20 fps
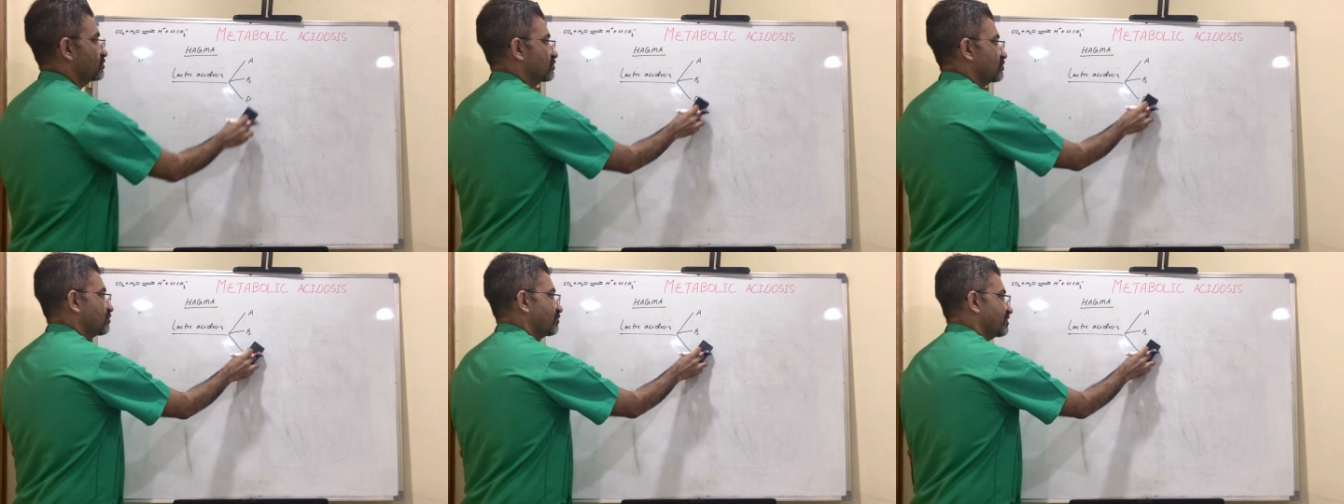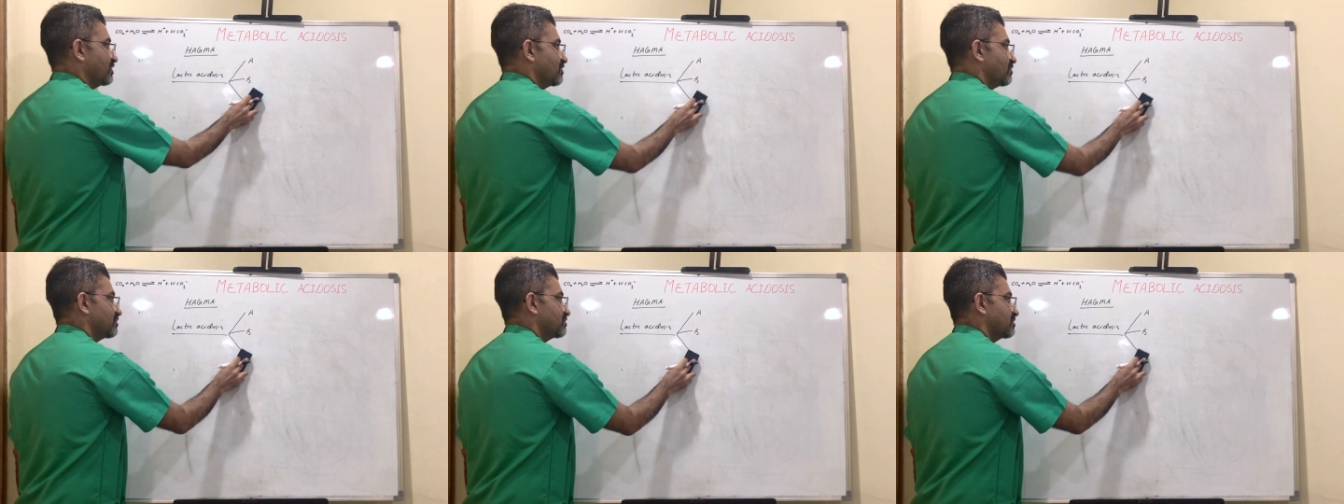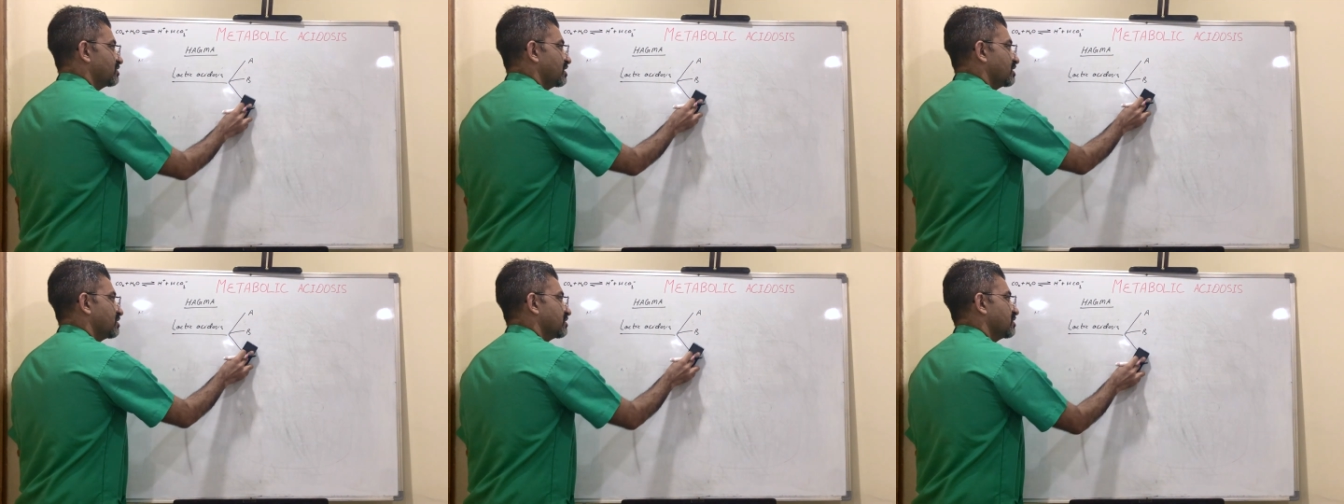So we are not
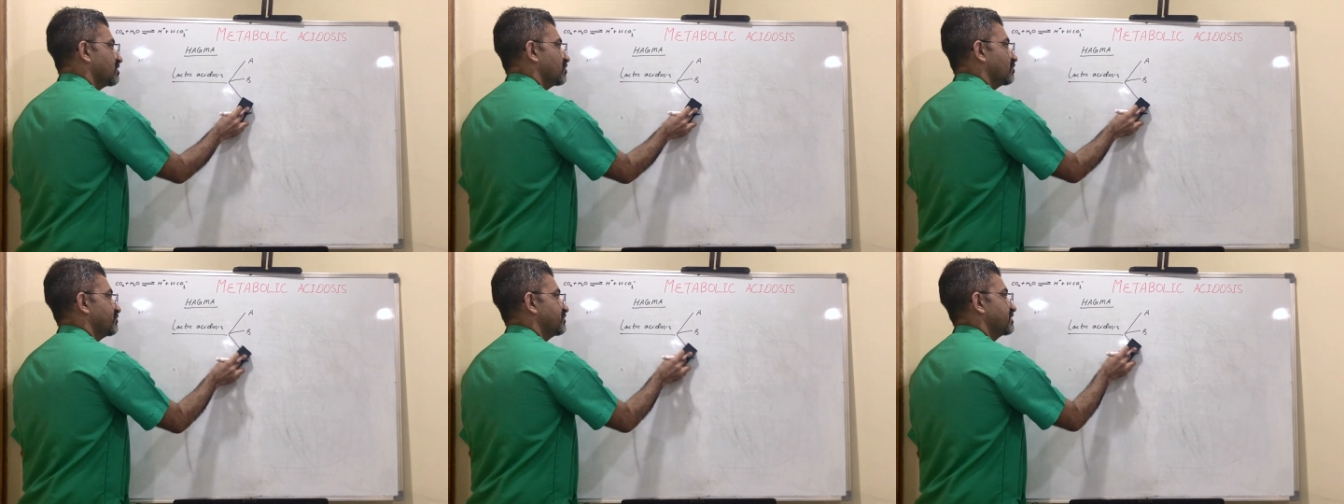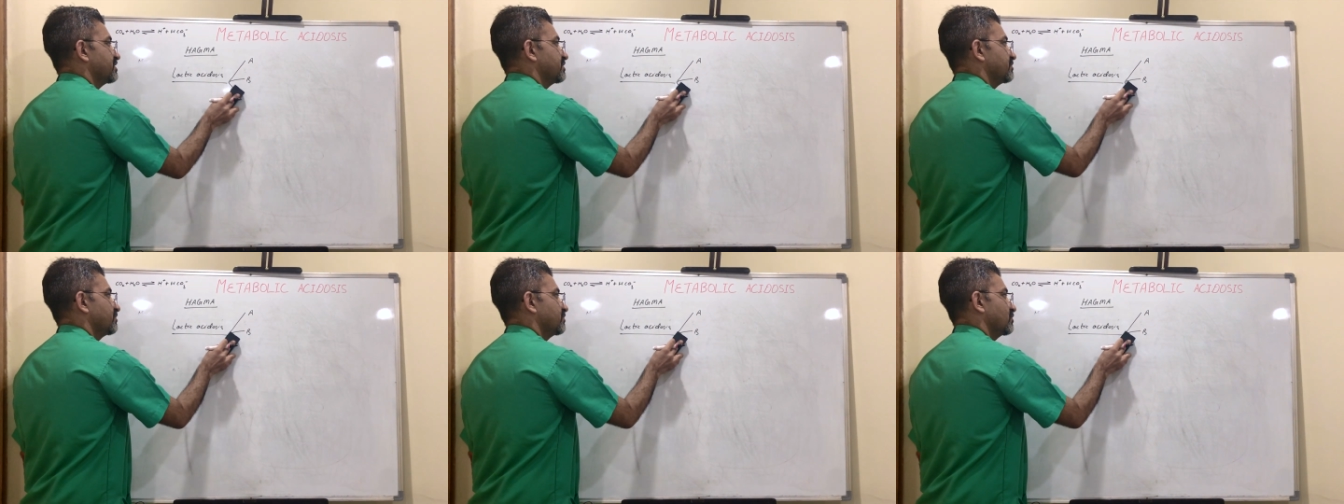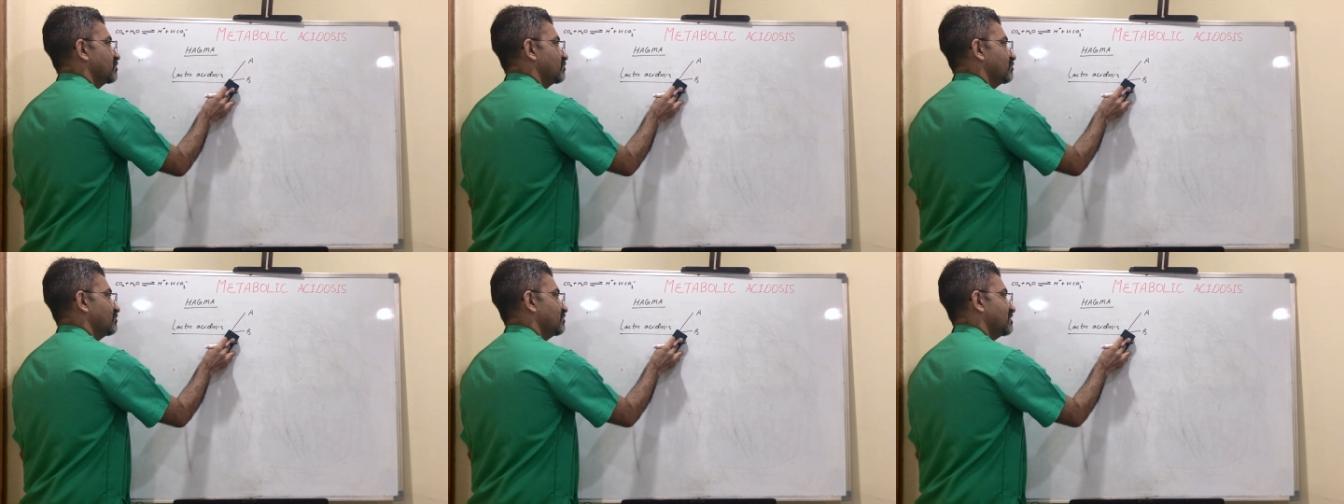thinking of D.
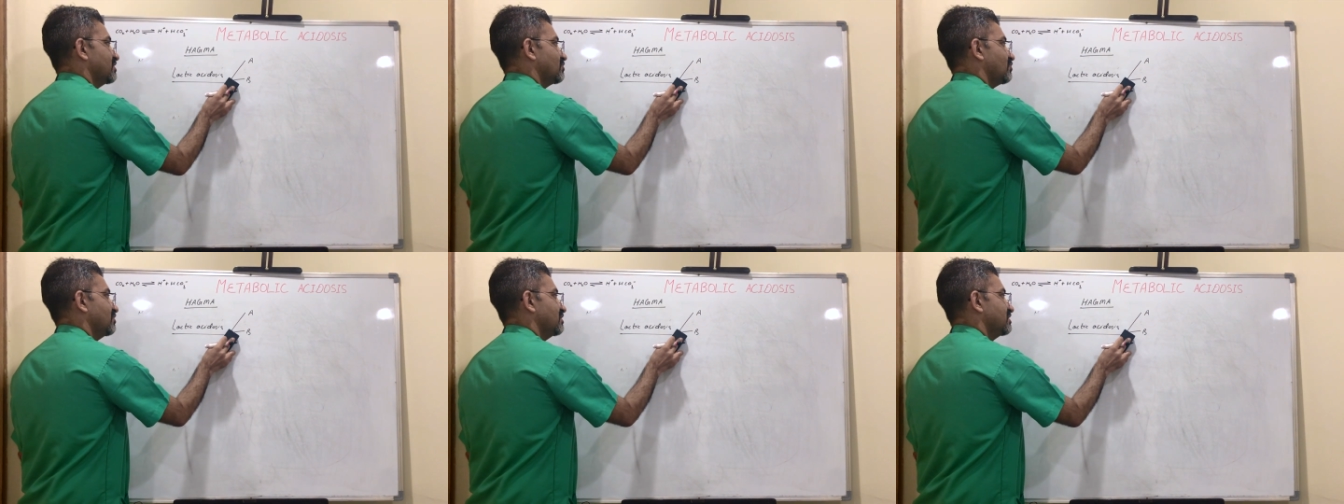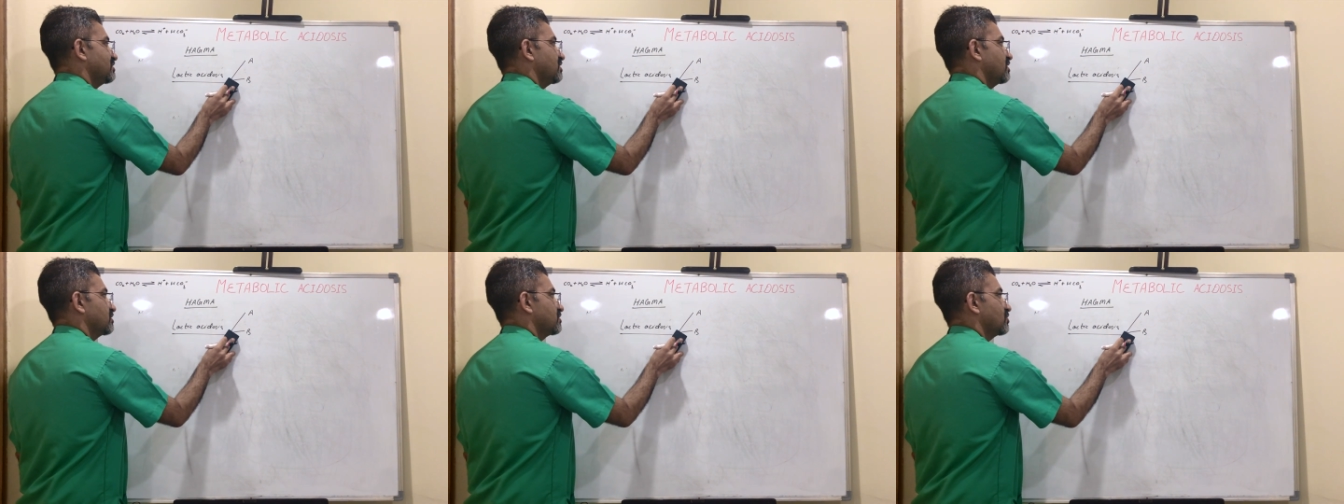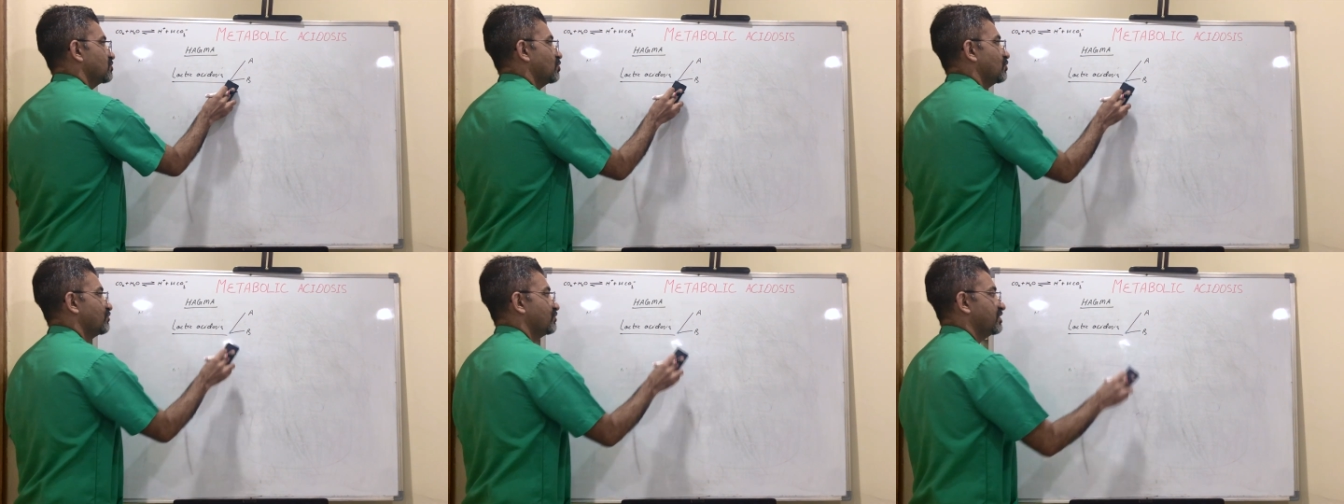We are only
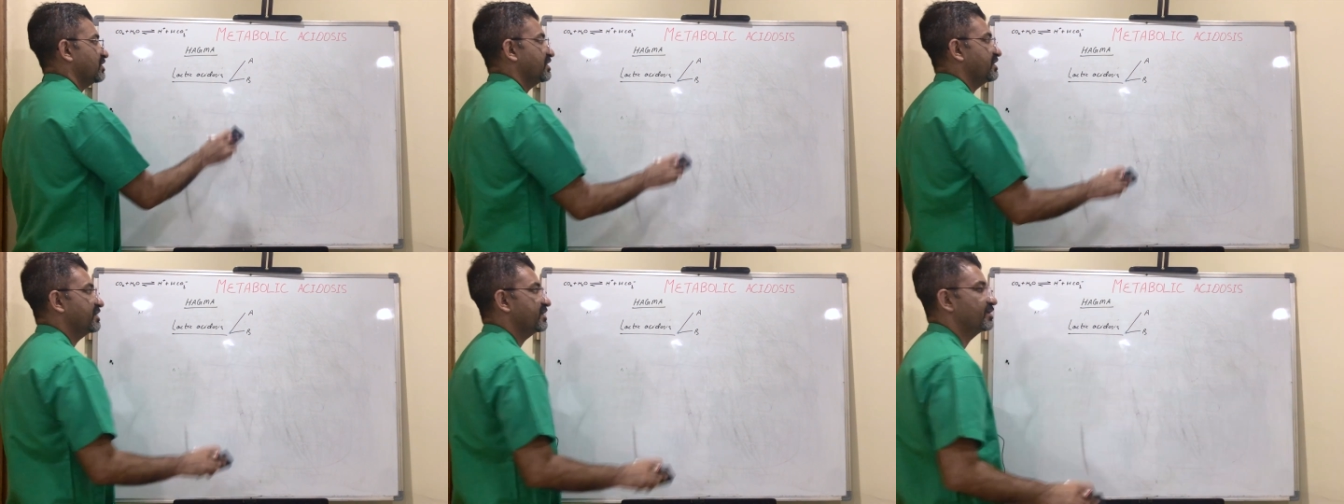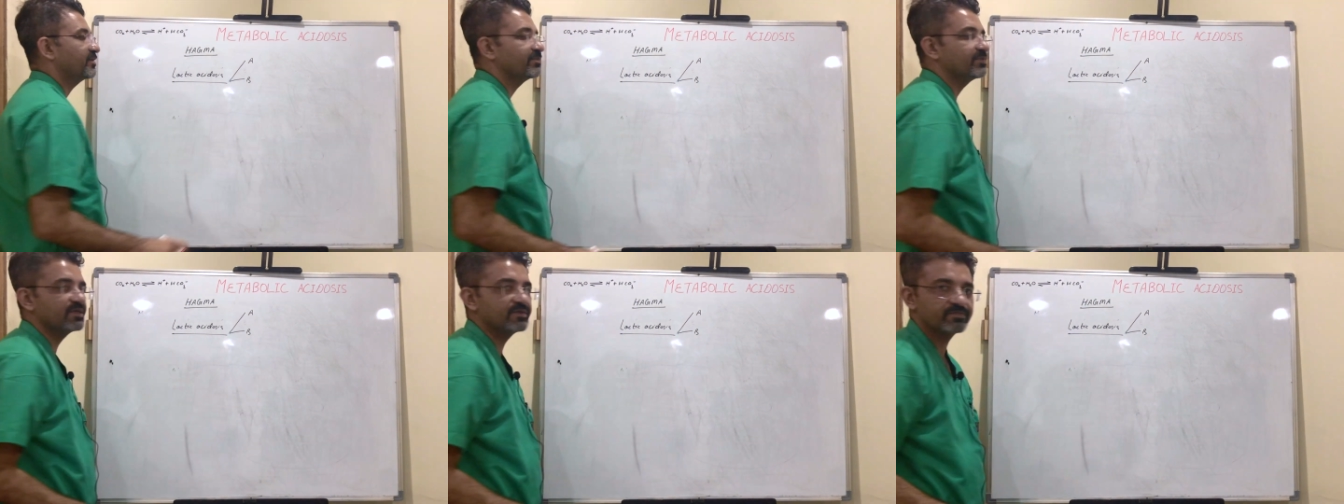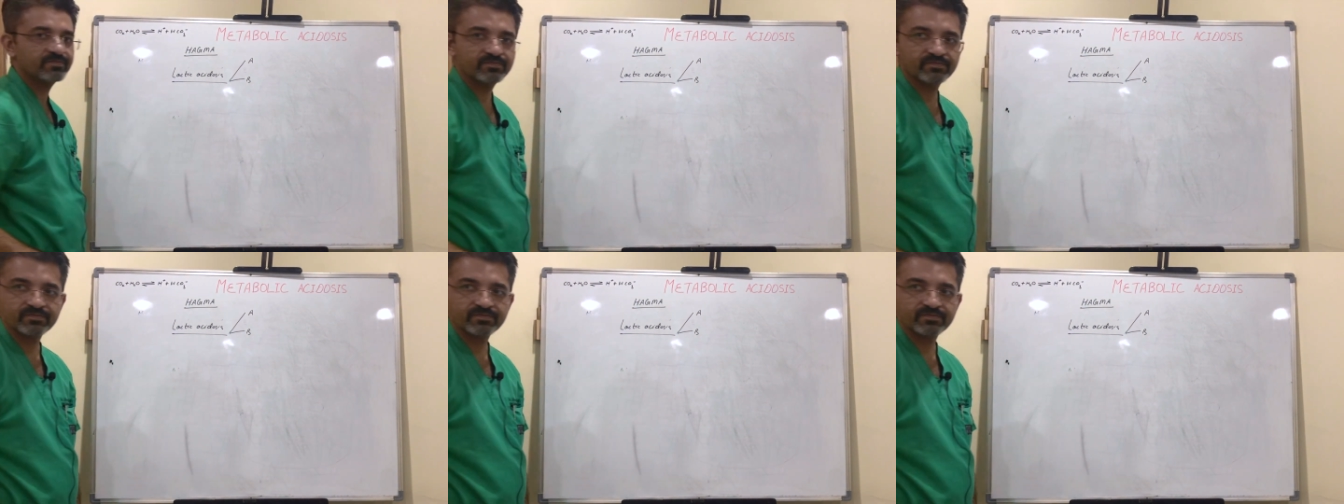thinking of A and B.